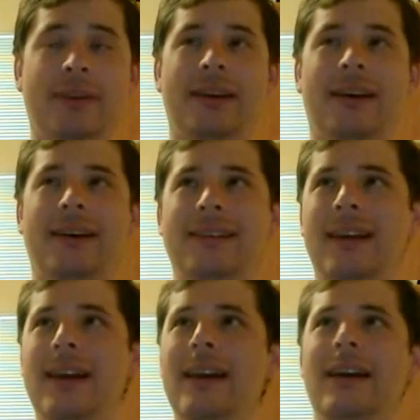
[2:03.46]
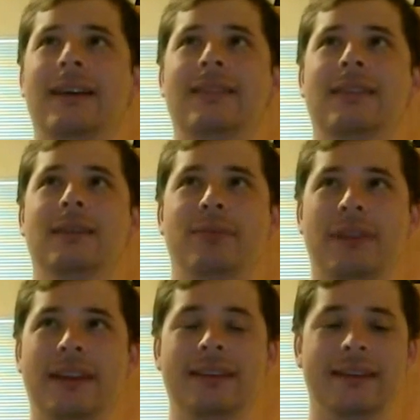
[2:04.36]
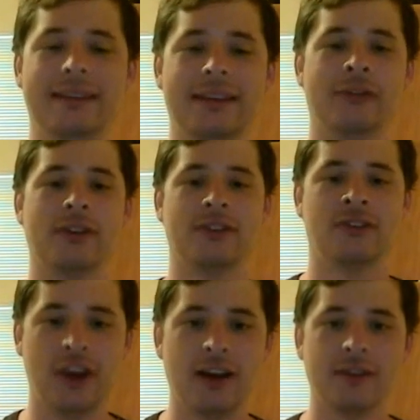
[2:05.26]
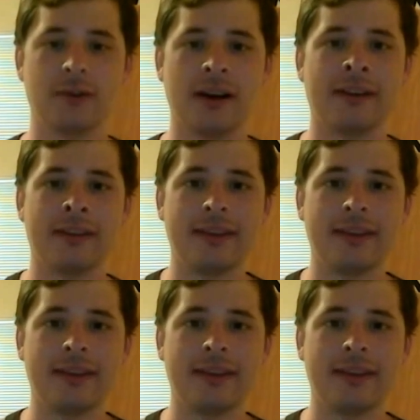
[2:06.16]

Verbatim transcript: because it's a completely different genre